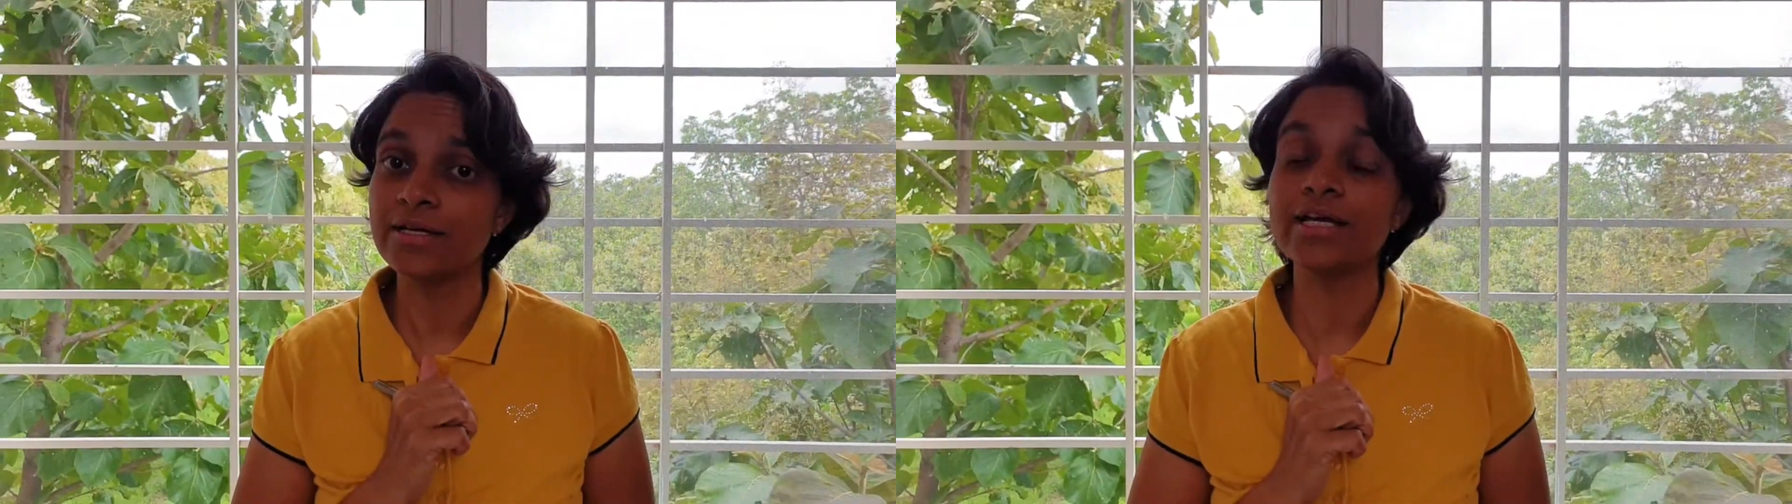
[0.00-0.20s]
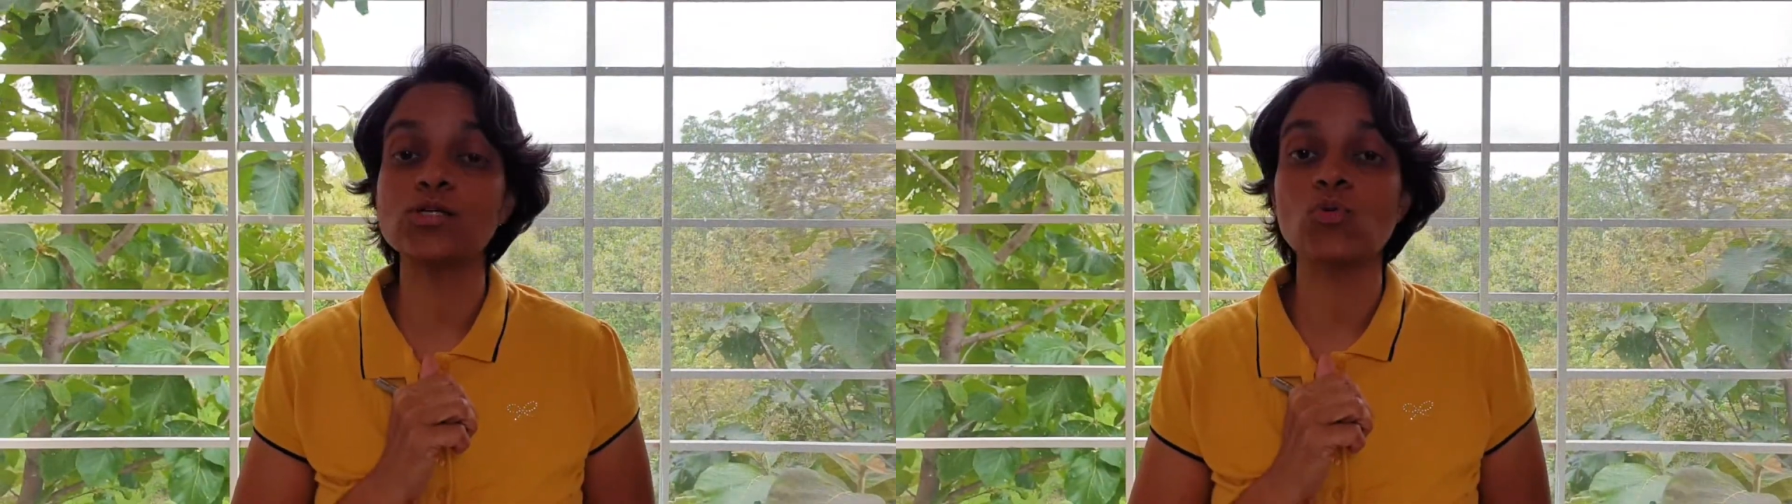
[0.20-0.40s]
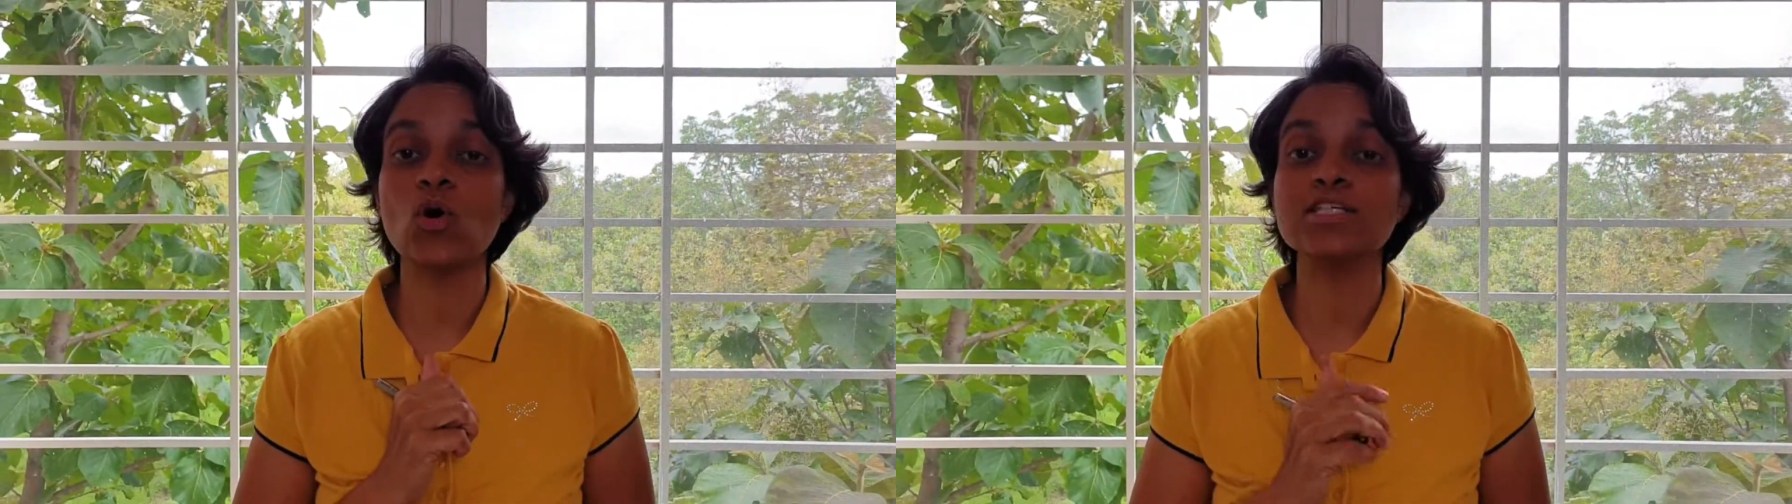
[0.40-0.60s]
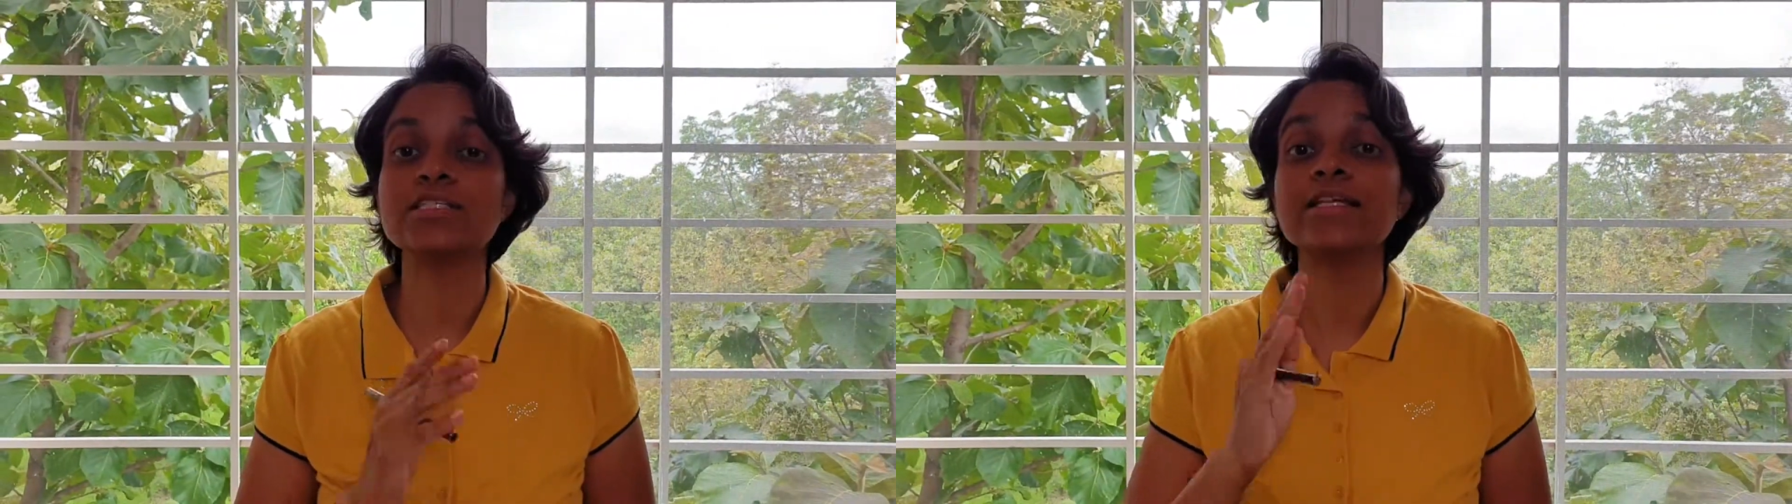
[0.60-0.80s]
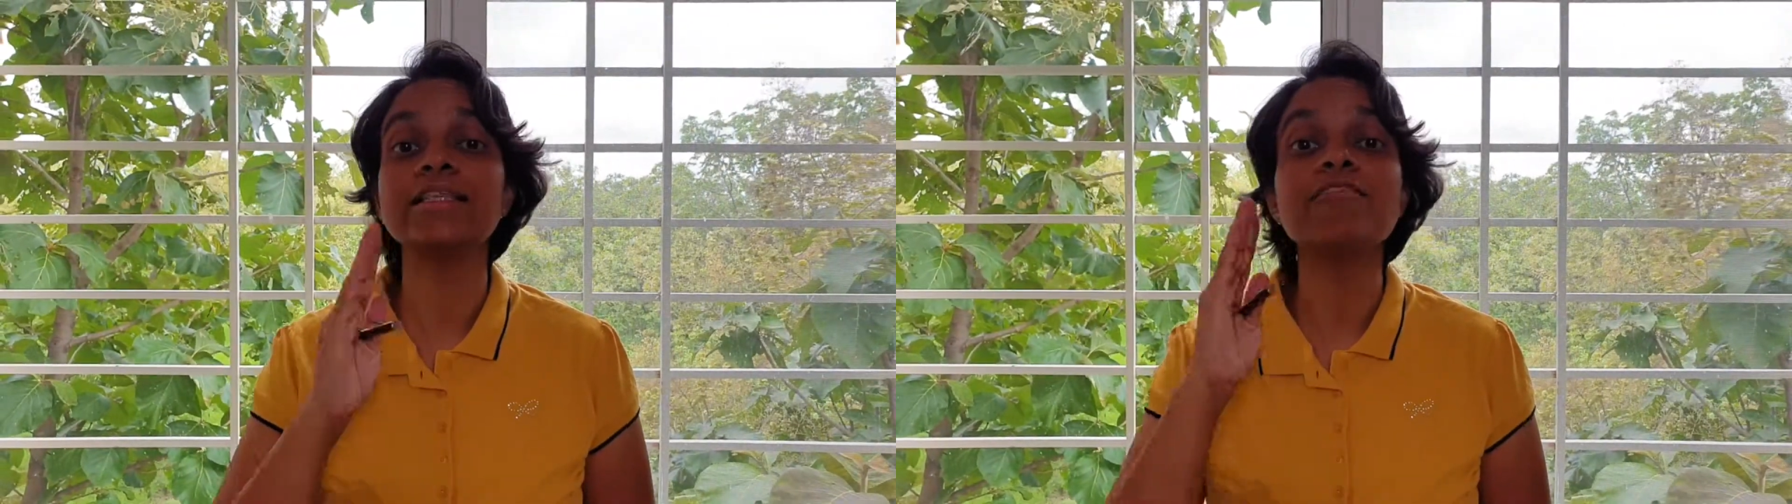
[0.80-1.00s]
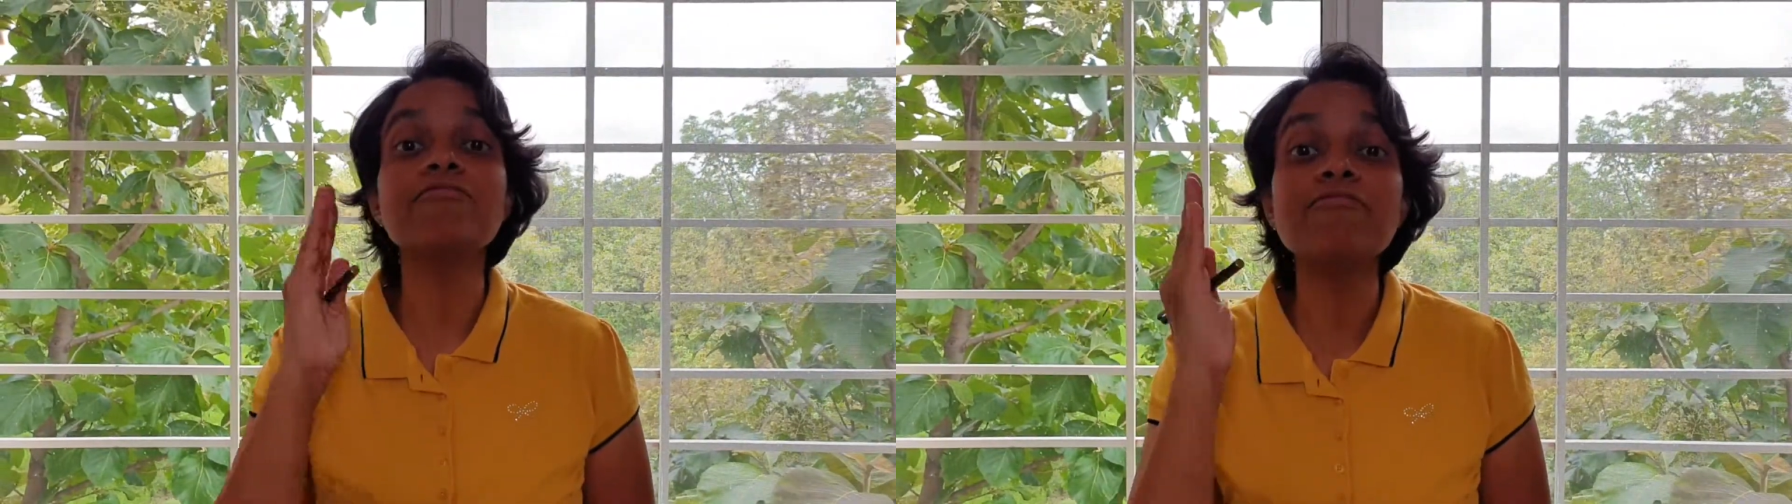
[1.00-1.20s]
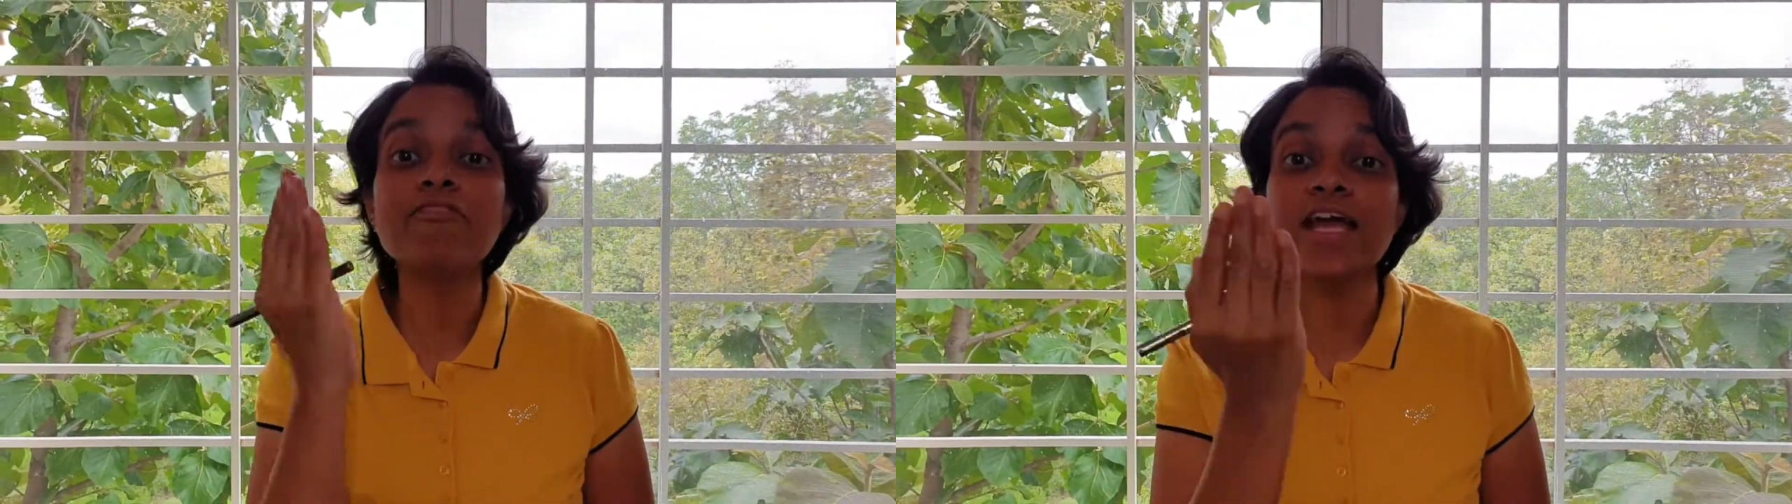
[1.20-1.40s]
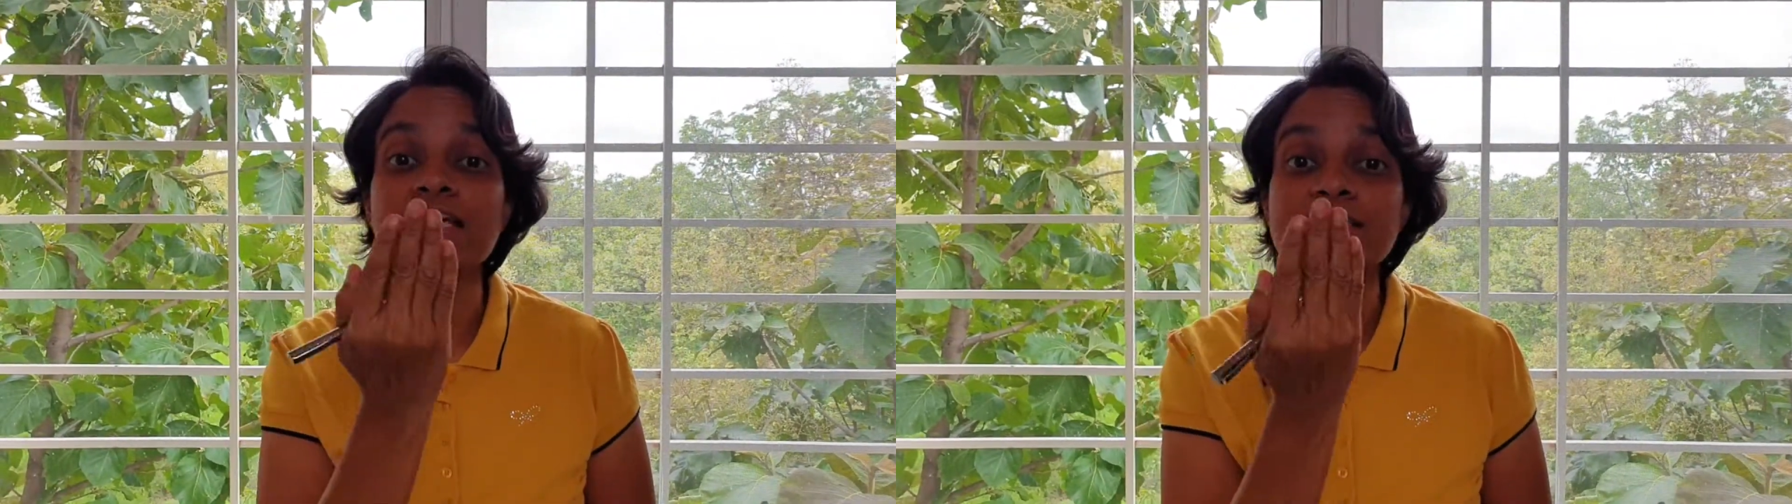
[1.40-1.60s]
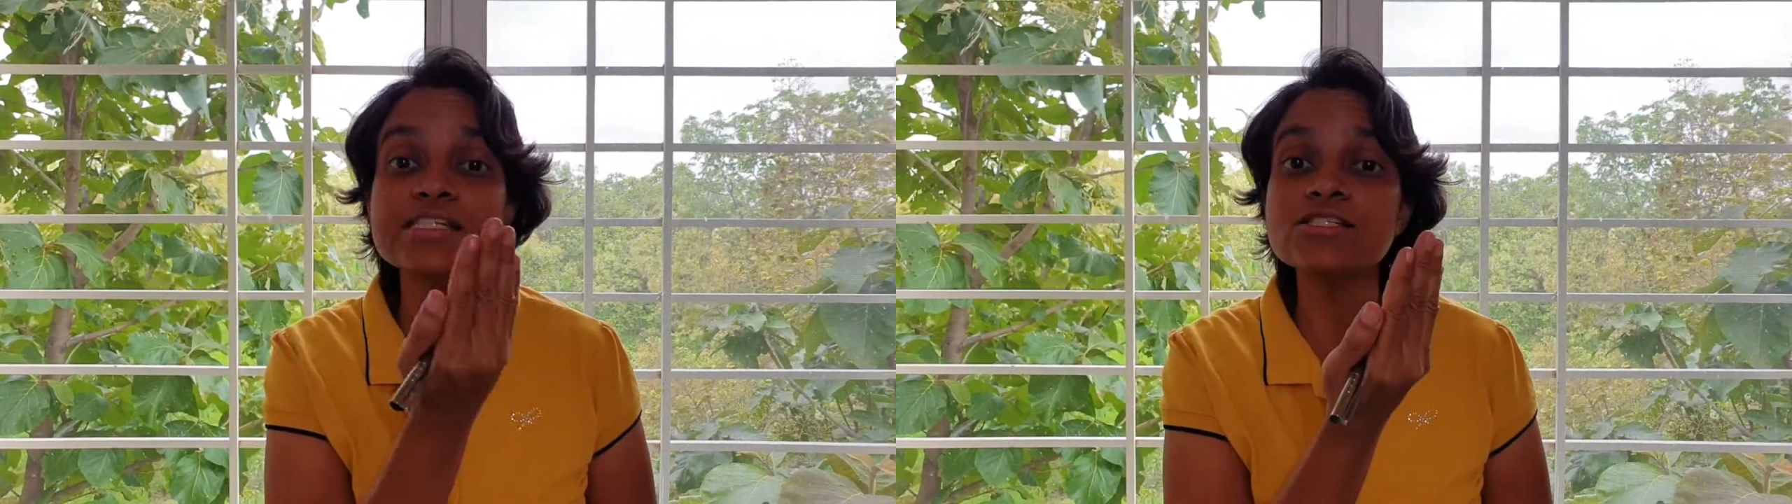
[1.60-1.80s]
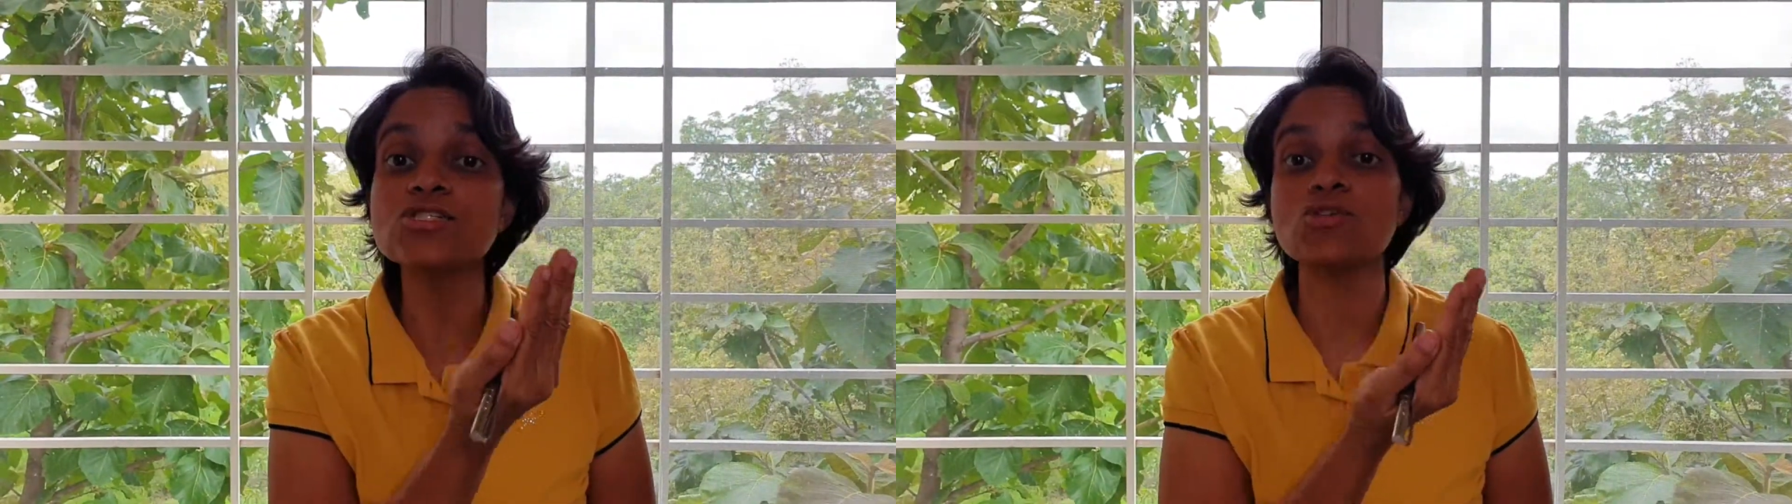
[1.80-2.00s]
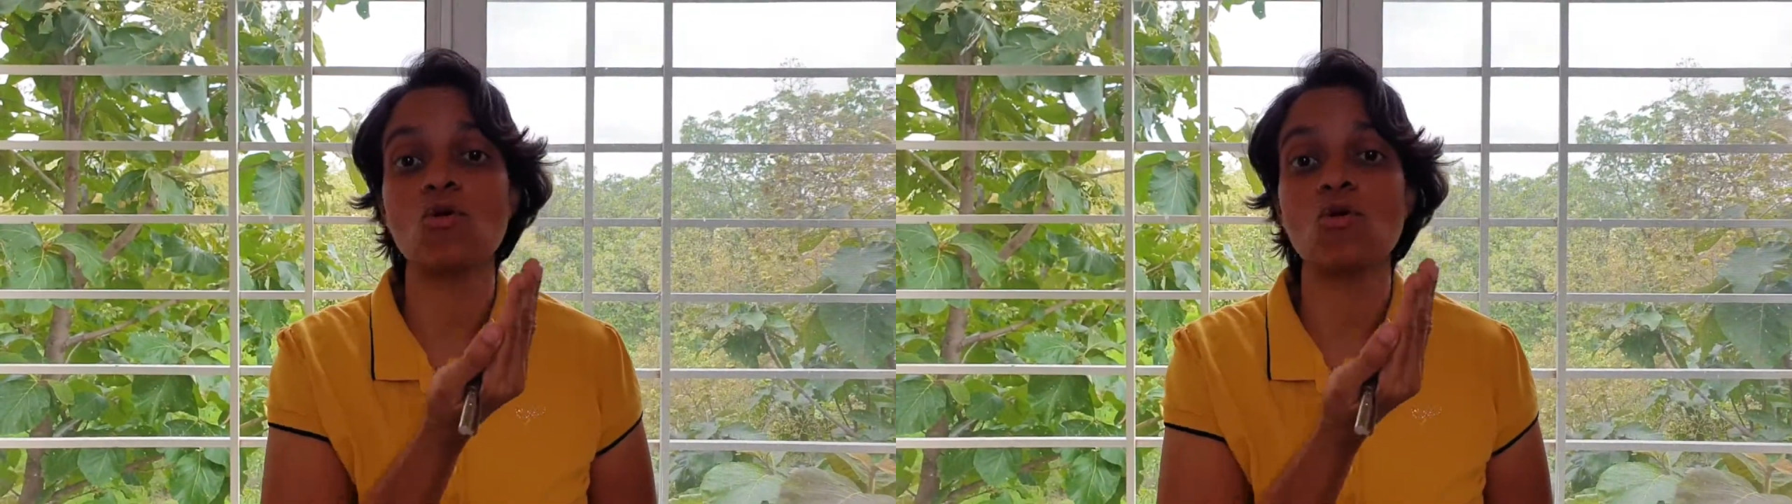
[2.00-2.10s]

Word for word: it was the phases